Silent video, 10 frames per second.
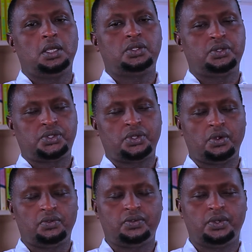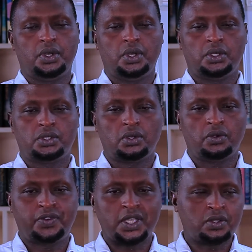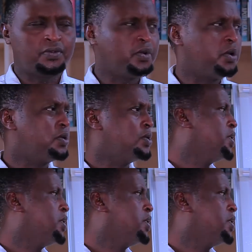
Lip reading: to solve. So first of all,